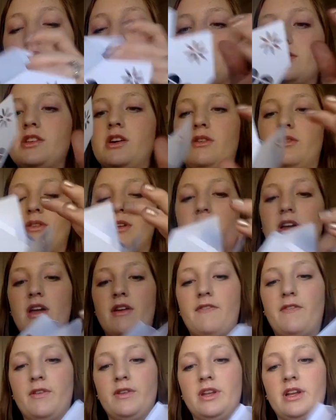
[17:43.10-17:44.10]
So now I
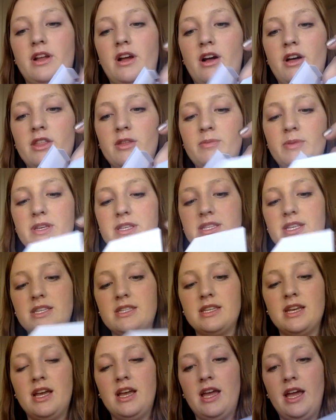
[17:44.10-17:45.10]
folded all the
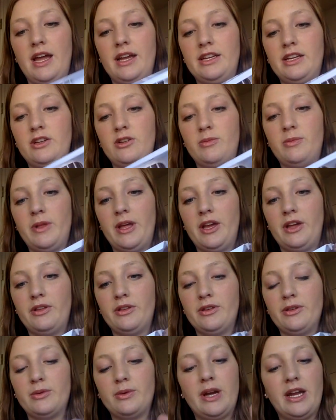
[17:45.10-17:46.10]
pieces. I need to apply
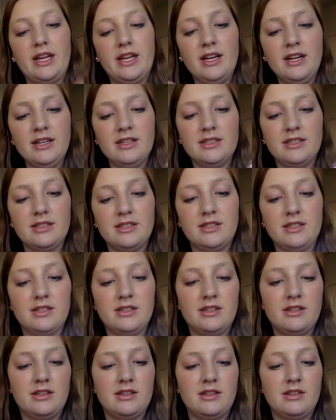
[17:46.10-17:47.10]
glue right here.
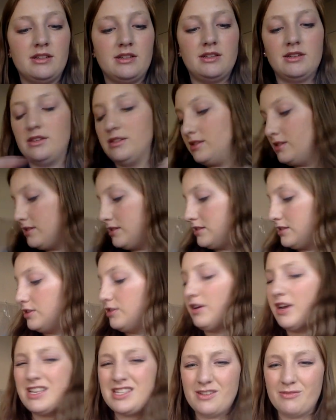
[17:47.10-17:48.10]

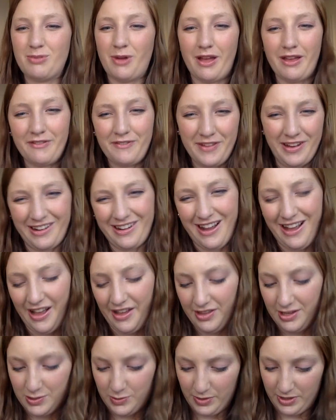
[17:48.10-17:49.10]
You guys have probably figured out
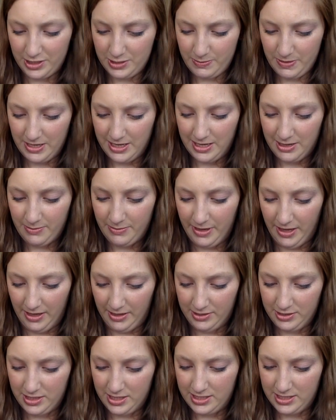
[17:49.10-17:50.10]
how this works by now,
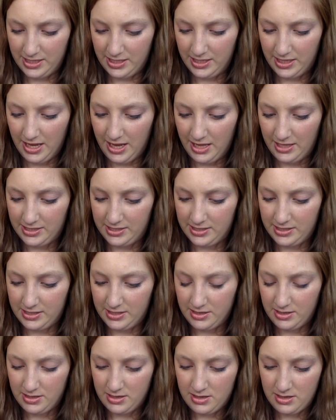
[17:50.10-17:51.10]
but just in case,
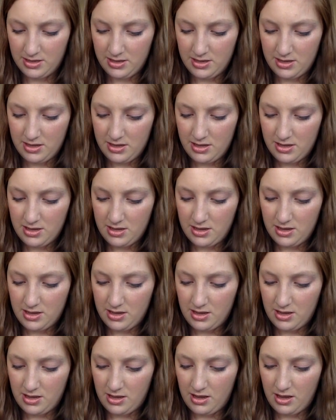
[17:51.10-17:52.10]

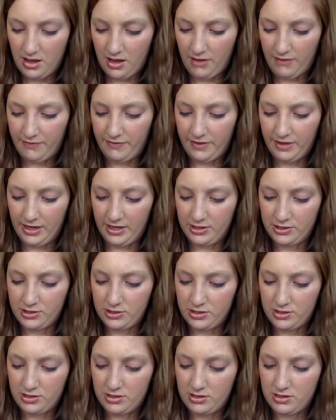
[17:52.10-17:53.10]
I'll
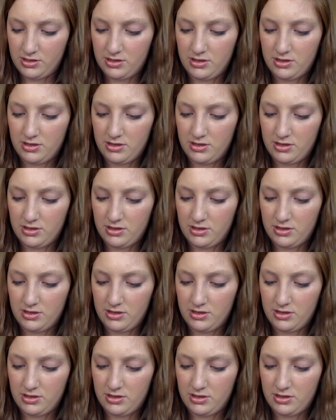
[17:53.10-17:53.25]
finish